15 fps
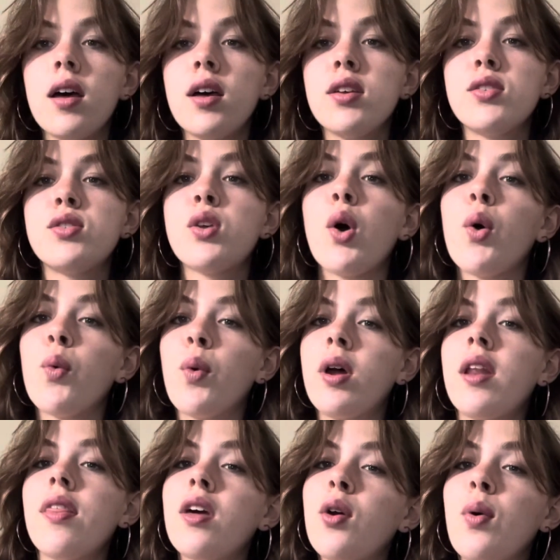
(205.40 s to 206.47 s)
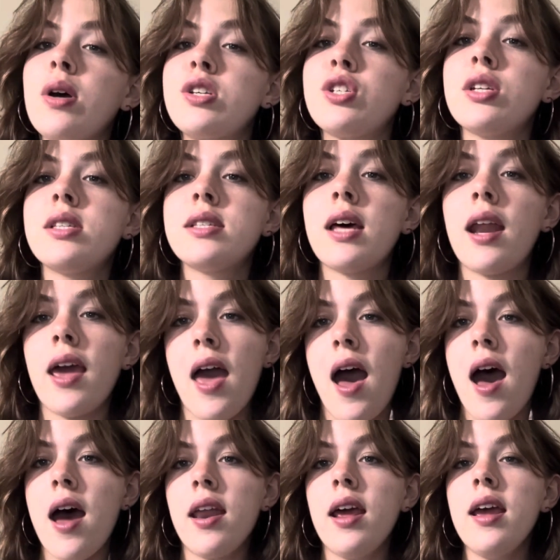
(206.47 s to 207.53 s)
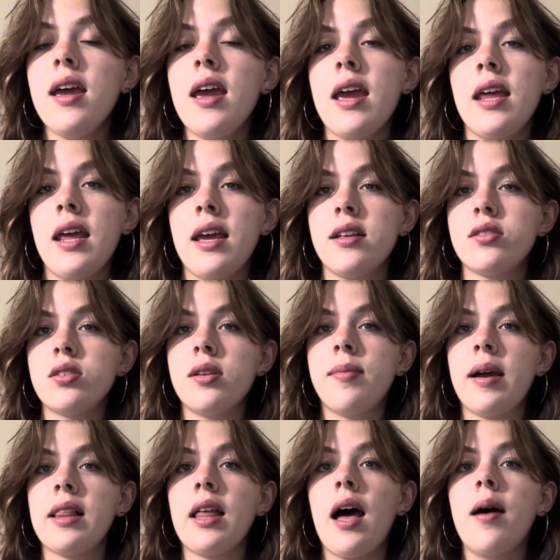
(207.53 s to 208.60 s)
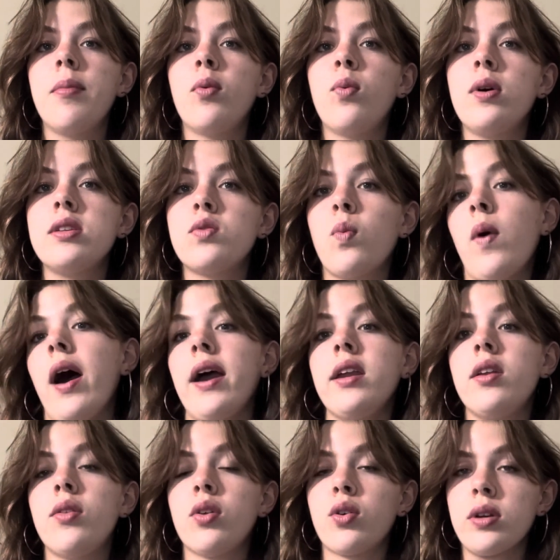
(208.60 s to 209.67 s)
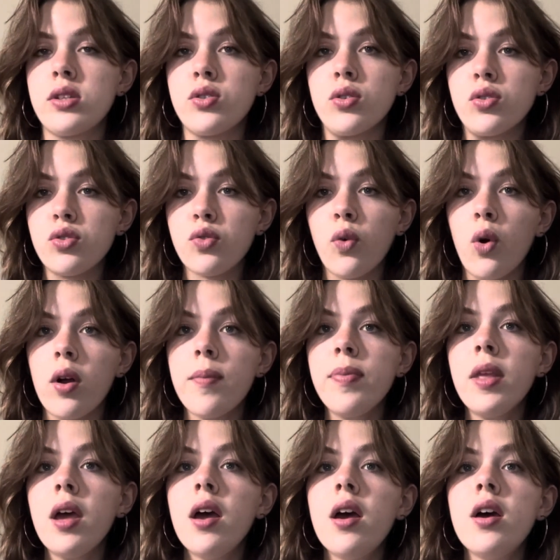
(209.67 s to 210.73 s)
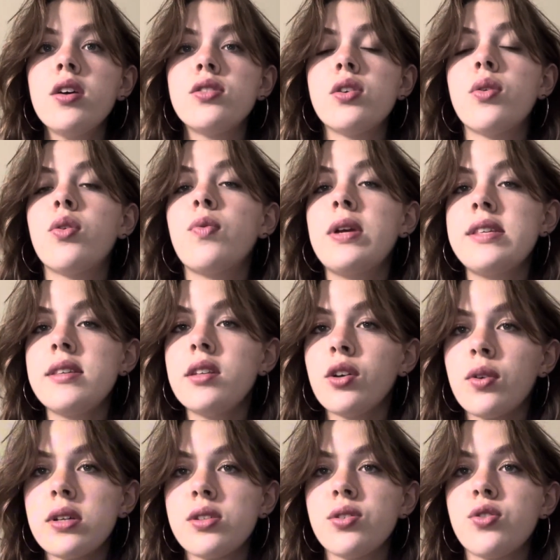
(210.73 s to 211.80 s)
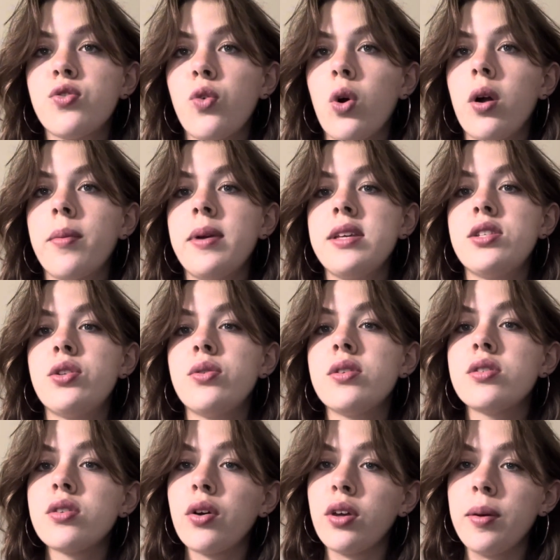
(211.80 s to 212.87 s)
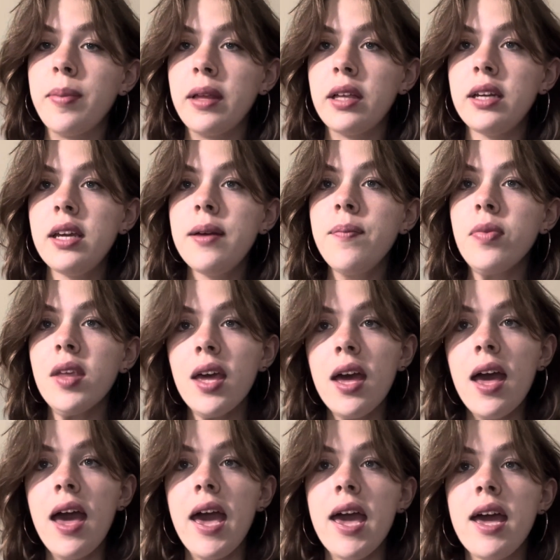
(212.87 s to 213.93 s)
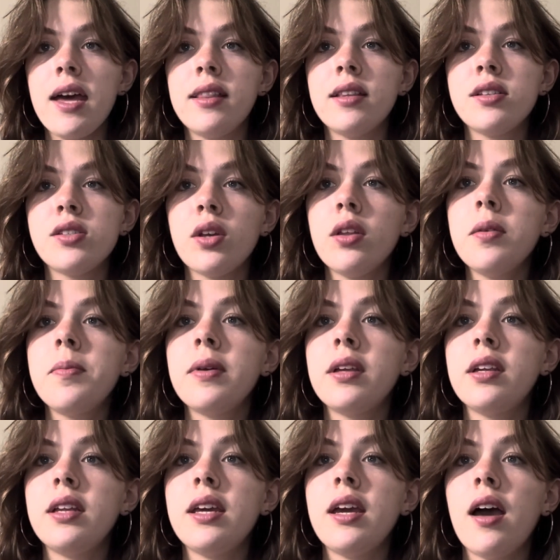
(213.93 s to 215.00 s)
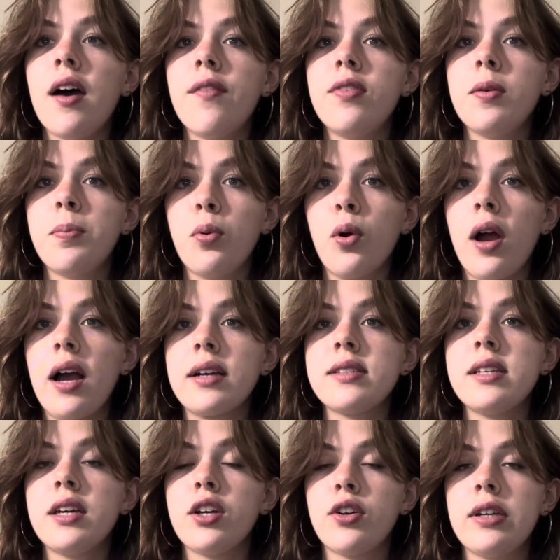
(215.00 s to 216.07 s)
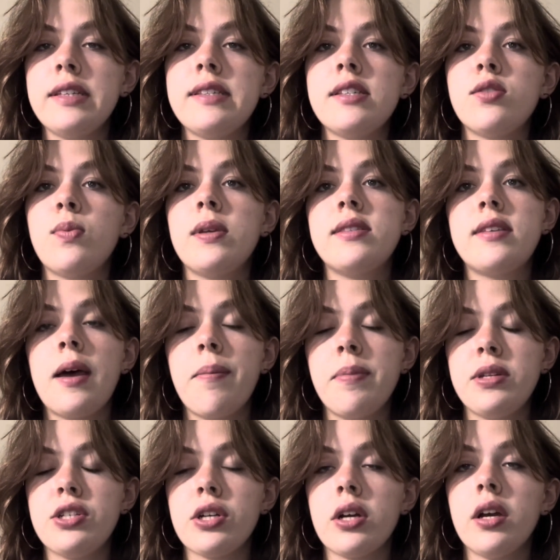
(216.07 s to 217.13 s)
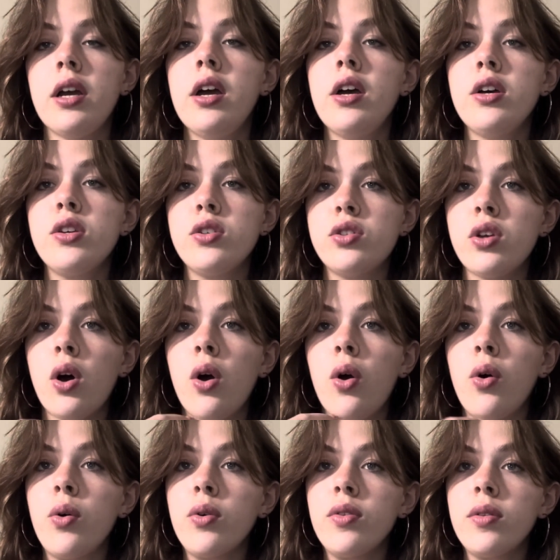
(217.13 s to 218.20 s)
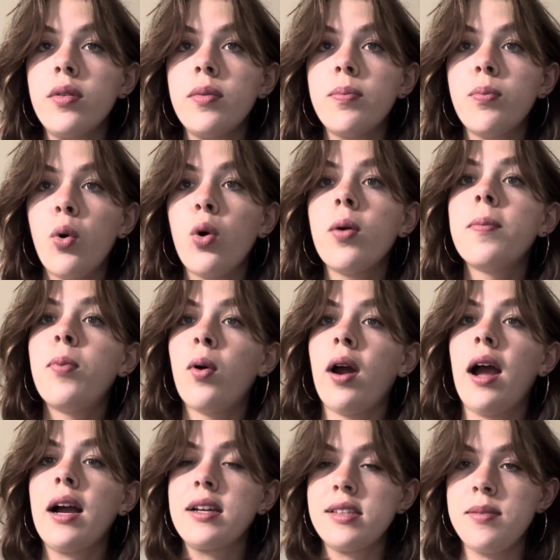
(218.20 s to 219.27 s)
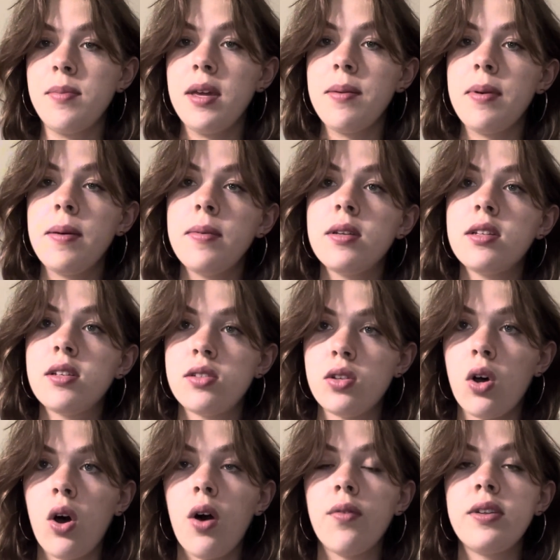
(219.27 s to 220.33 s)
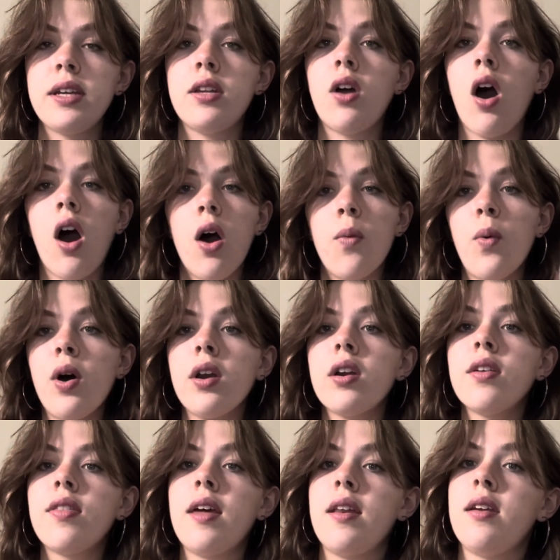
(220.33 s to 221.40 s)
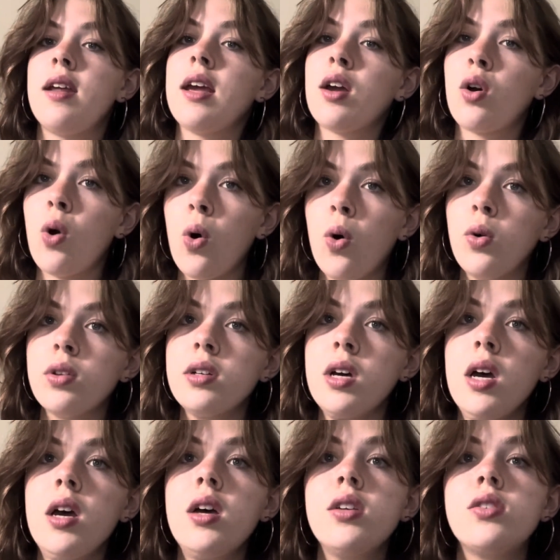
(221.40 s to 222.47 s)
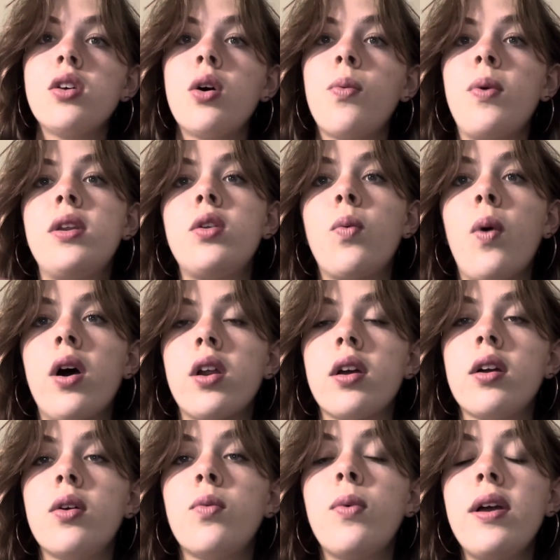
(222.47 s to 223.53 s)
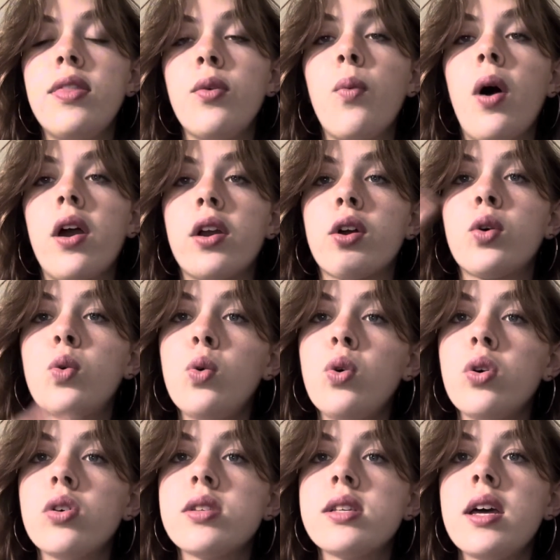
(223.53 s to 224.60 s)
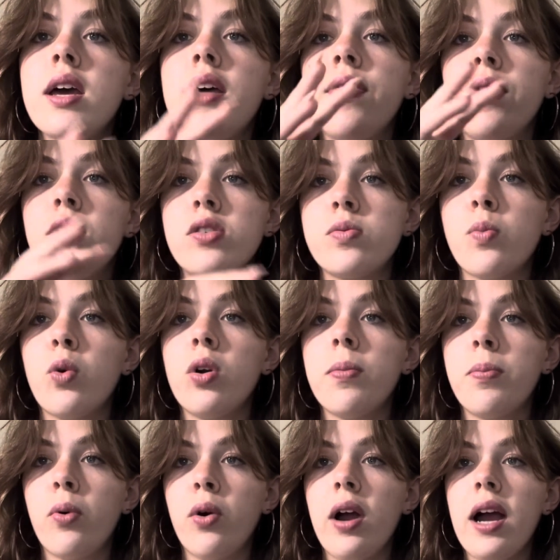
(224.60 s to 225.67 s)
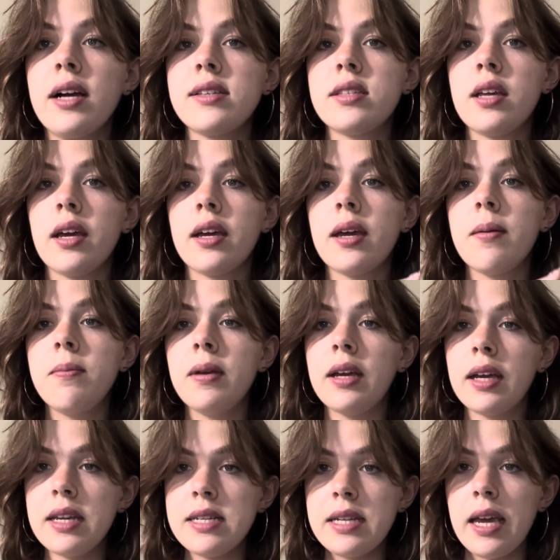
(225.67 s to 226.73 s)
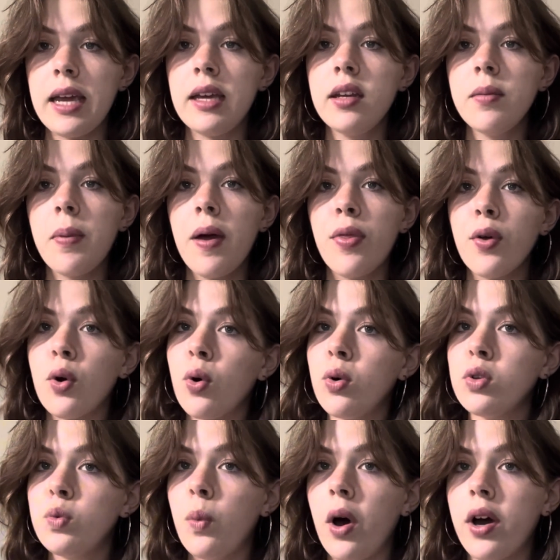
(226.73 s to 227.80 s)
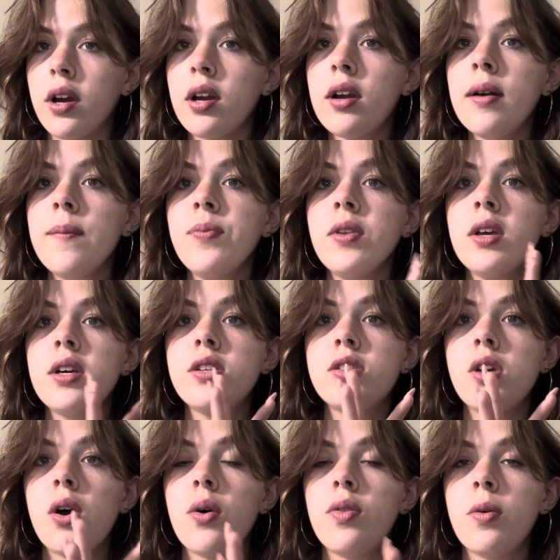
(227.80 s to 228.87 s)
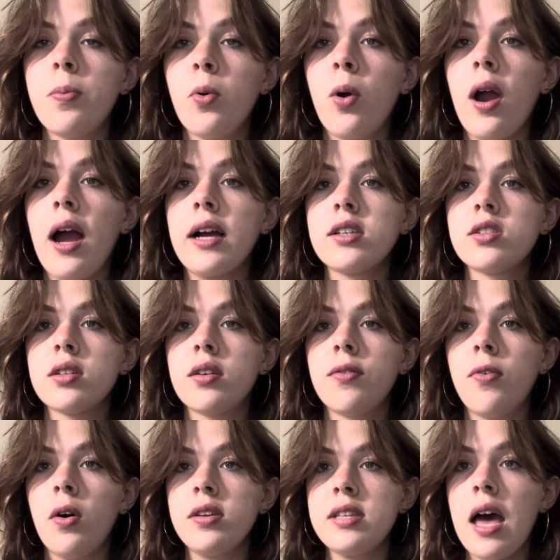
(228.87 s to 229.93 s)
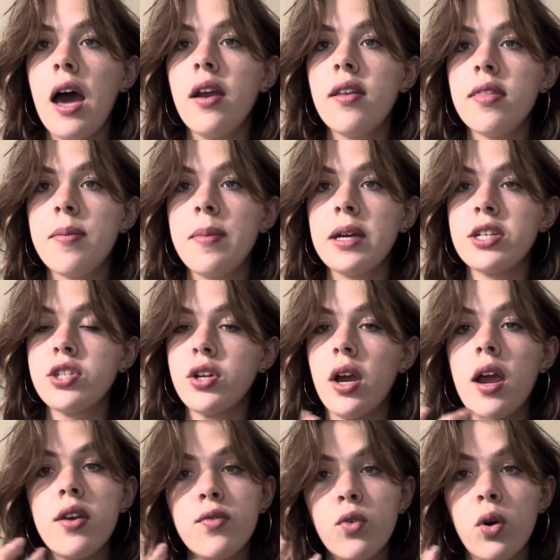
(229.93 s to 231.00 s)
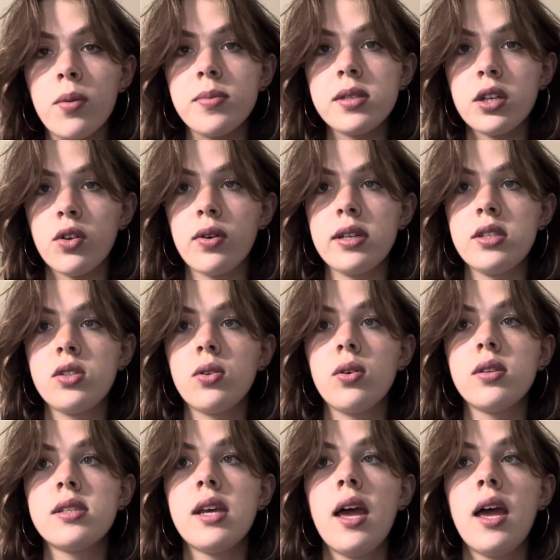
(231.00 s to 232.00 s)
So one of the questions that I had and answered in my lab was, why do the crystals form? So the reason the crystals form is due to solubility, and solubility of the borax increases with temperature. So more borax may be dissolved in hot water than in cold. So when the water cools, there's more borax that can be contained by the cold water. So the borax falls out of the mixture and forms the crystals.